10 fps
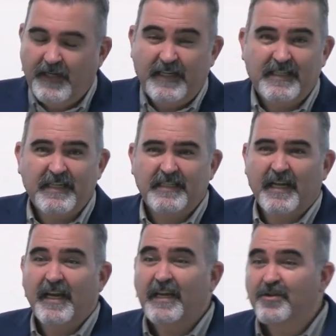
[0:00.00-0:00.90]
and he says,
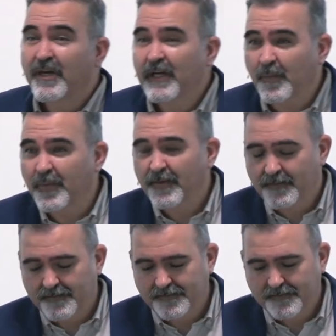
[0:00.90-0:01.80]
I need your help.
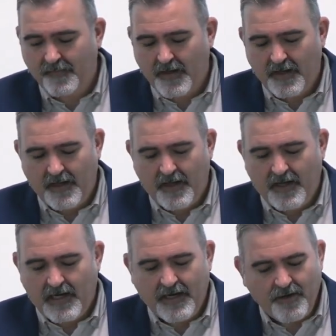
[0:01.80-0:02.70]

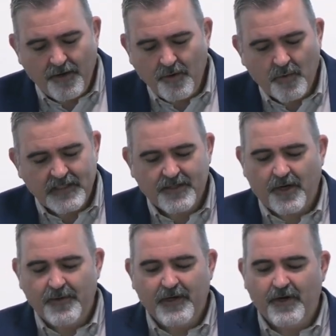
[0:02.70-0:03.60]
I don't know what's
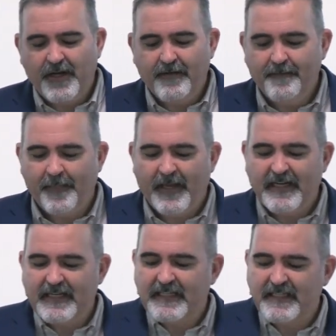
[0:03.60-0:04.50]
going on here, and
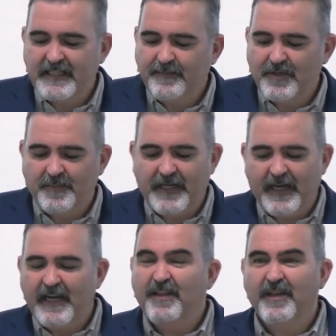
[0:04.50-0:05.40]
it doesn't seem to
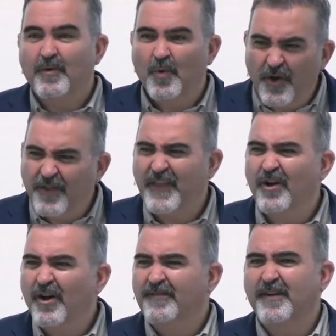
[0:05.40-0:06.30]
be anything worthy
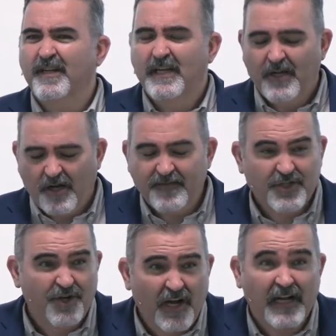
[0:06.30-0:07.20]
of a
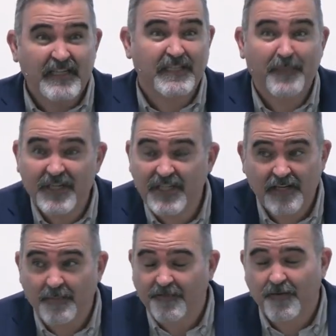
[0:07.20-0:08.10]
trial,
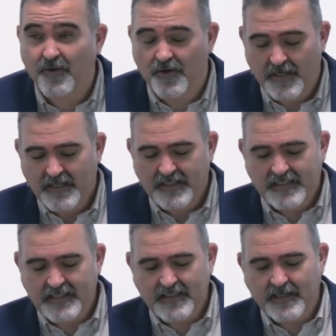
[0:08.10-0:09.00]
especially before
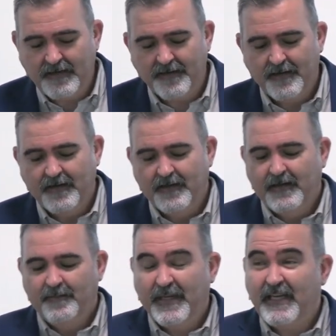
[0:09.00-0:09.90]
Caesar.
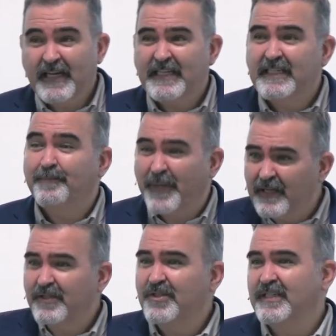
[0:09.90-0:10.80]
But yet he's
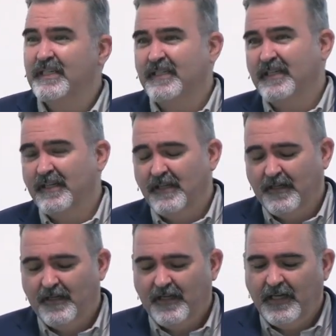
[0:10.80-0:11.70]
appealed to Caesar.
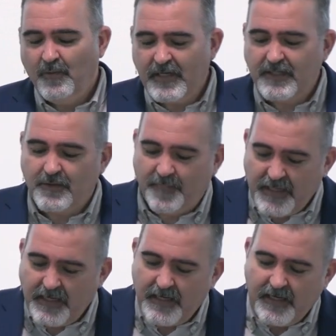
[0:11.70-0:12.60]
He wants to
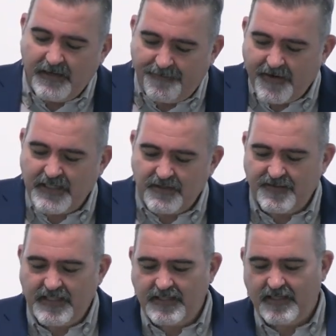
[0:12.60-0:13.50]
be in front of
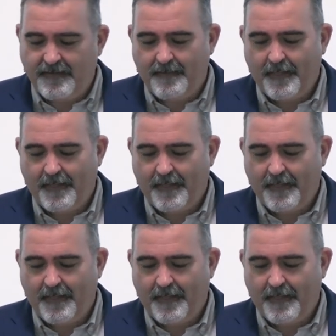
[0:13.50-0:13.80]
Caesar,